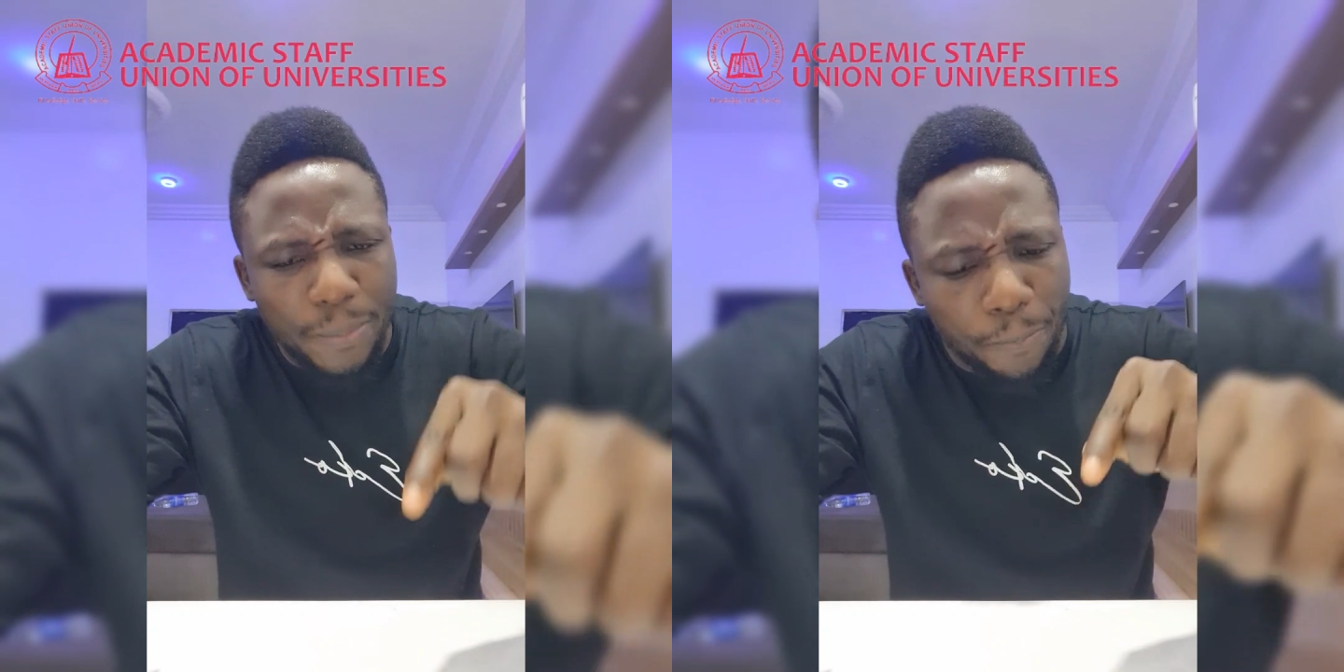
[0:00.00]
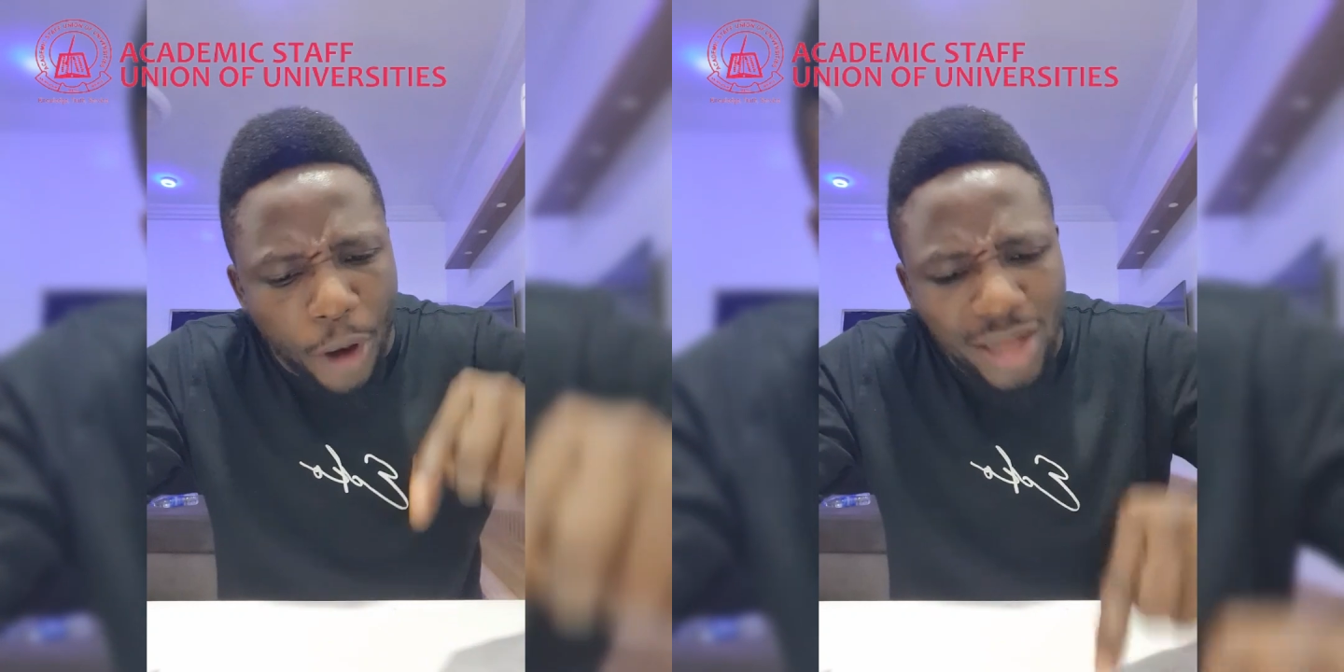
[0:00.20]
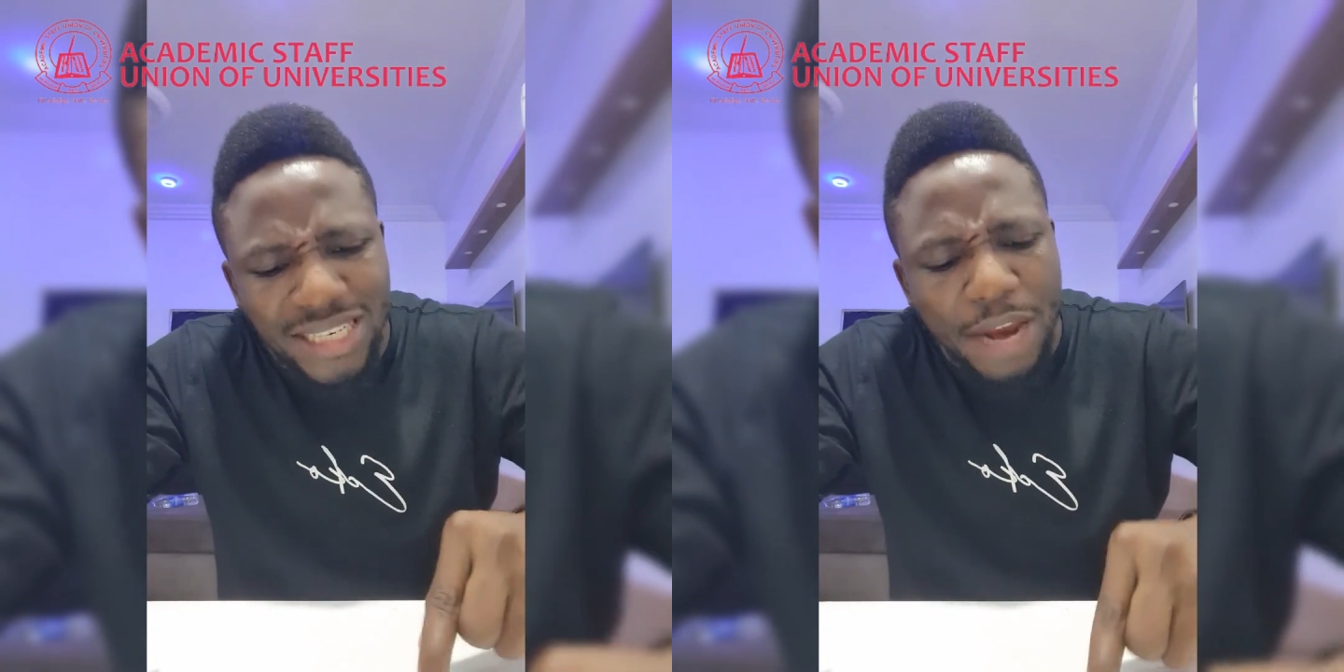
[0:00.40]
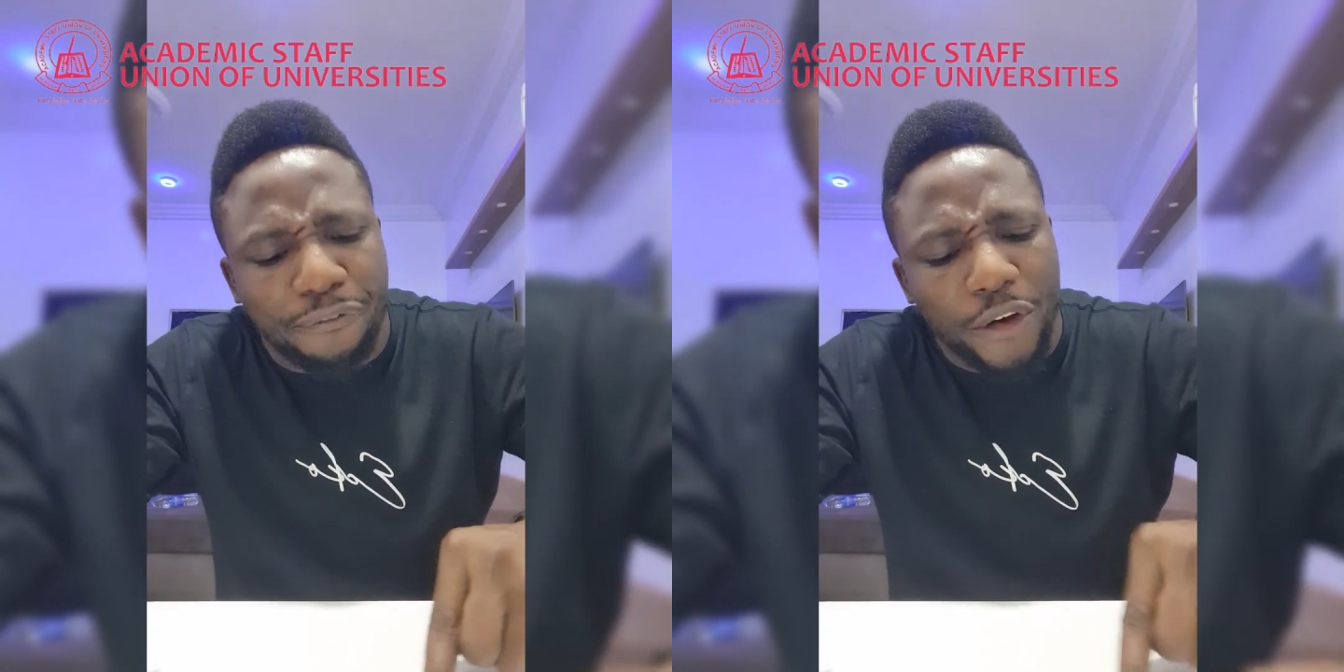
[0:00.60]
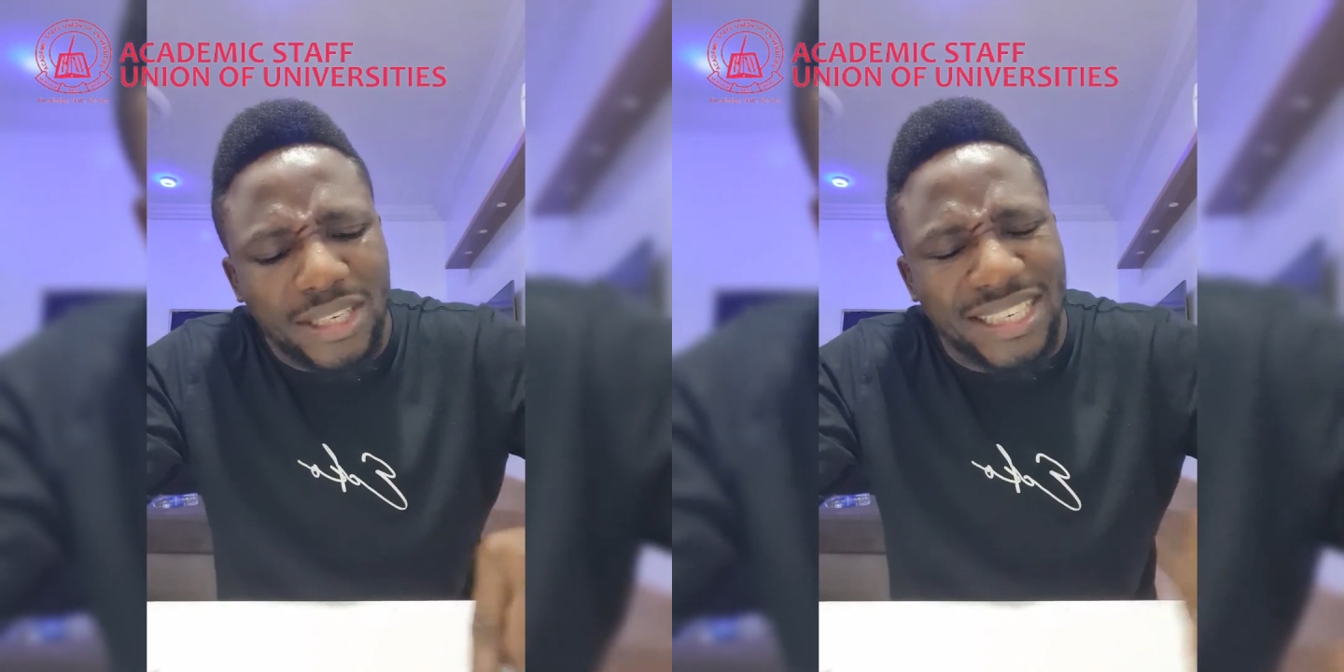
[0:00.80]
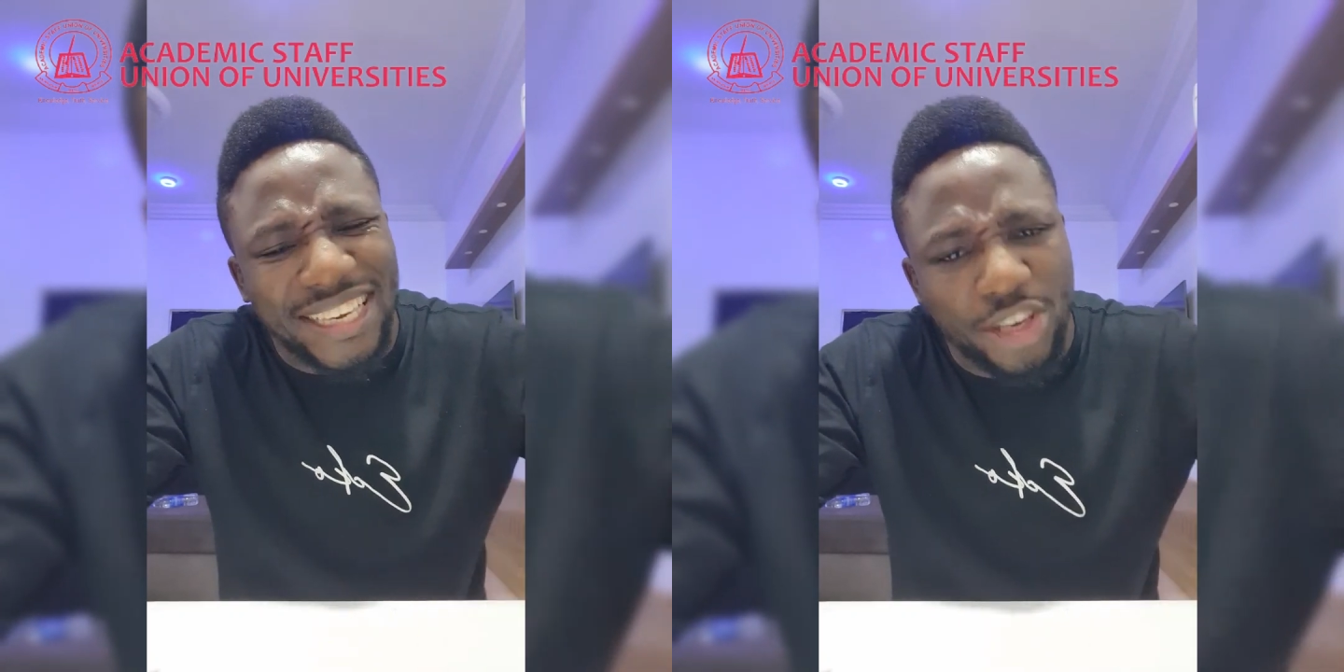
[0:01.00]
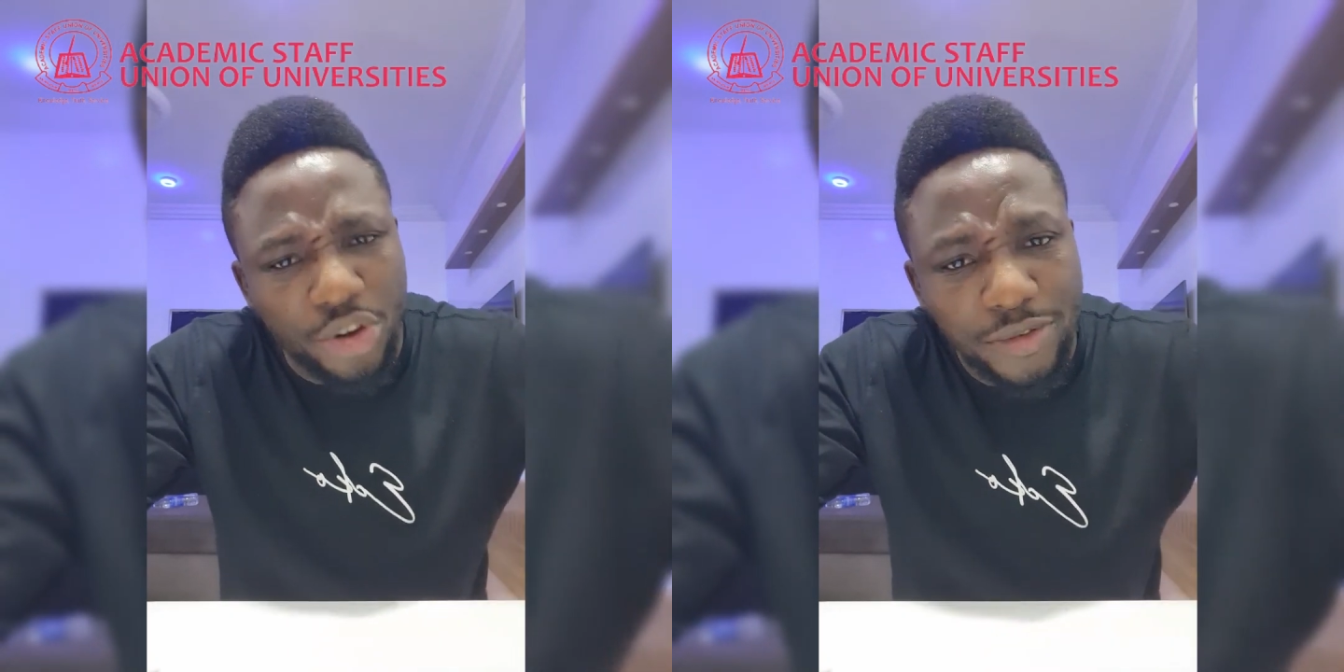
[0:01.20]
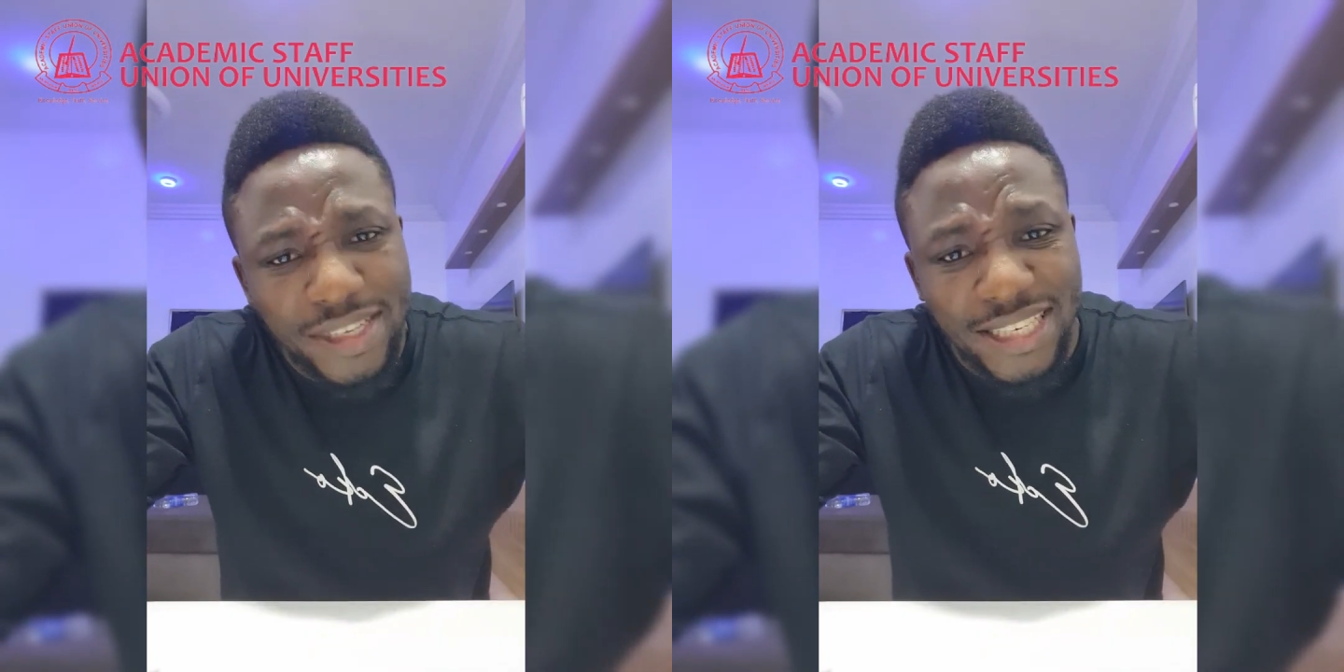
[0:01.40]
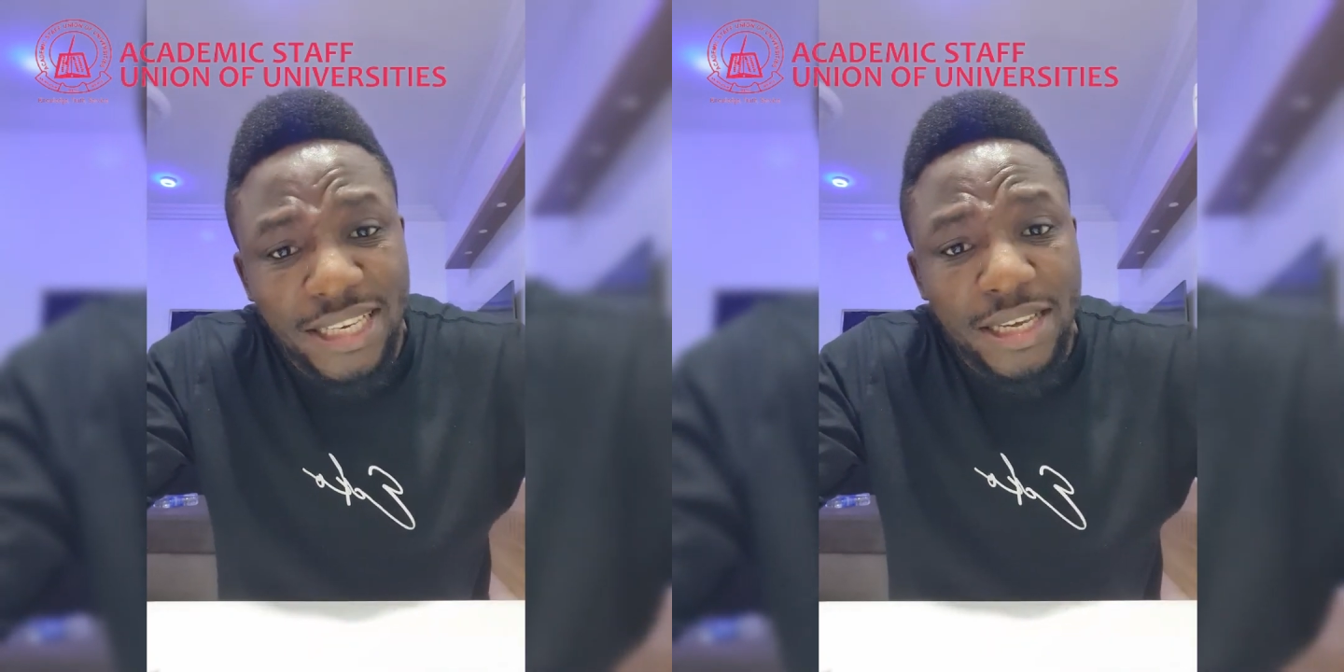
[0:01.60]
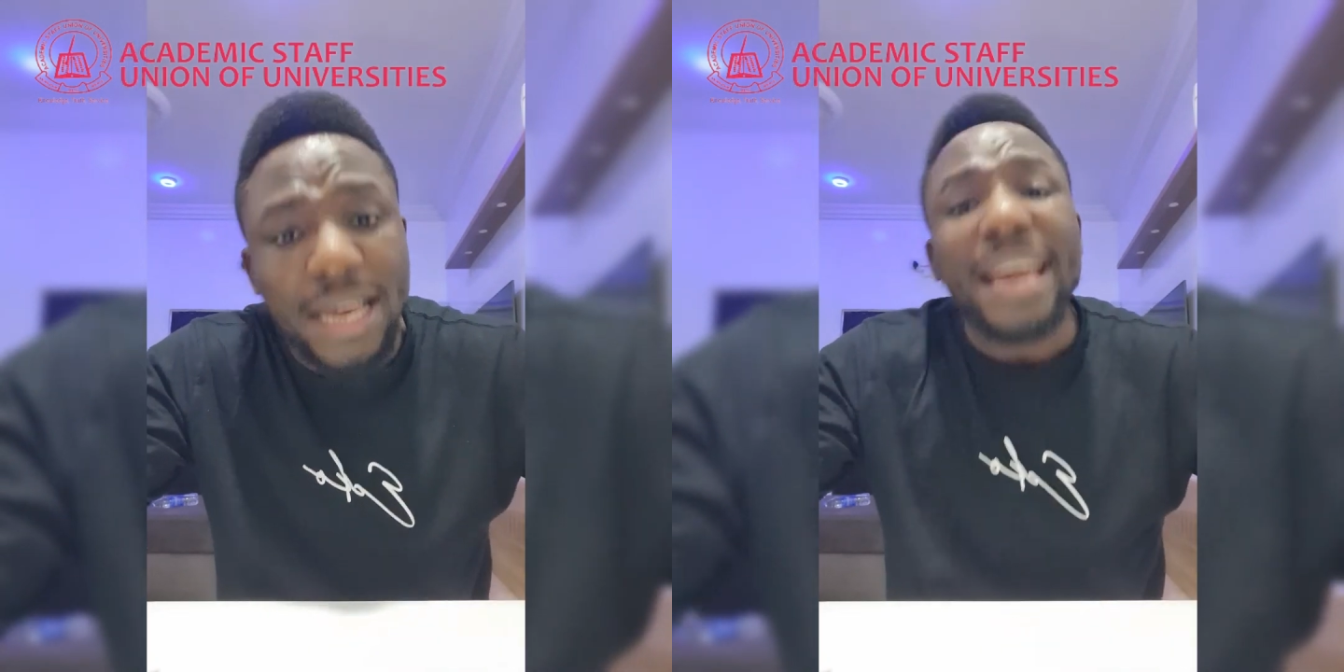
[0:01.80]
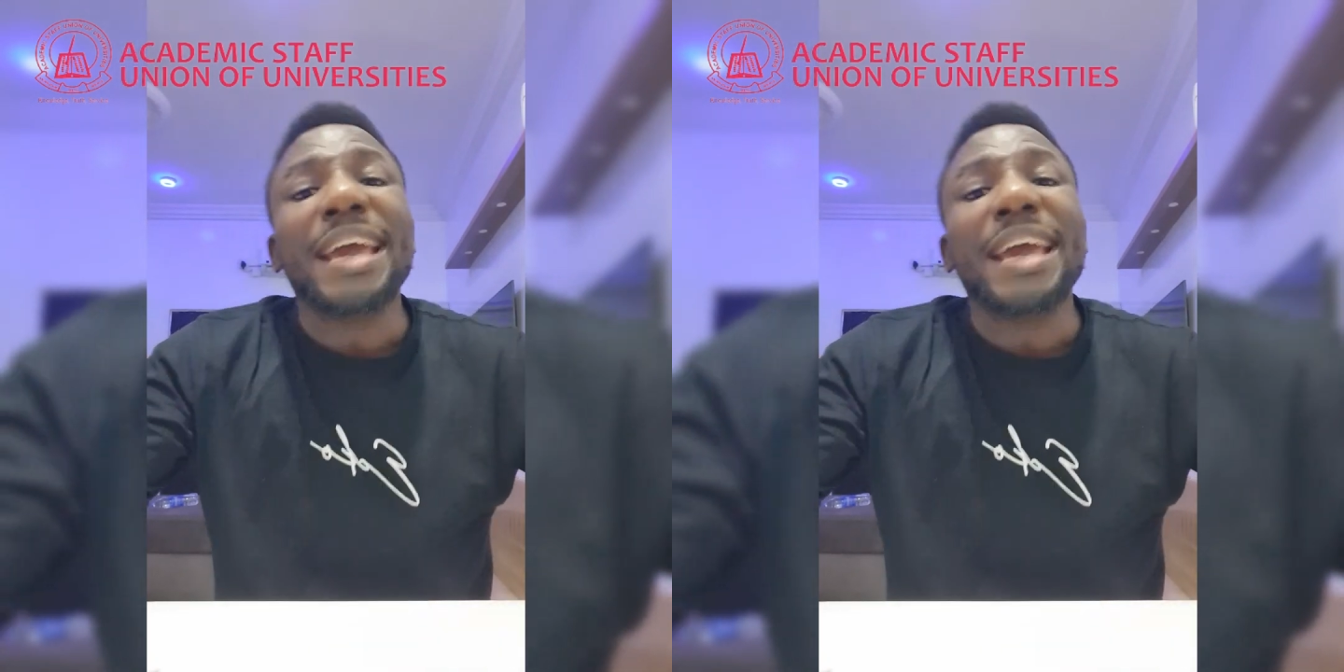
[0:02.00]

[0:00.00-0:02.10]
the budget for security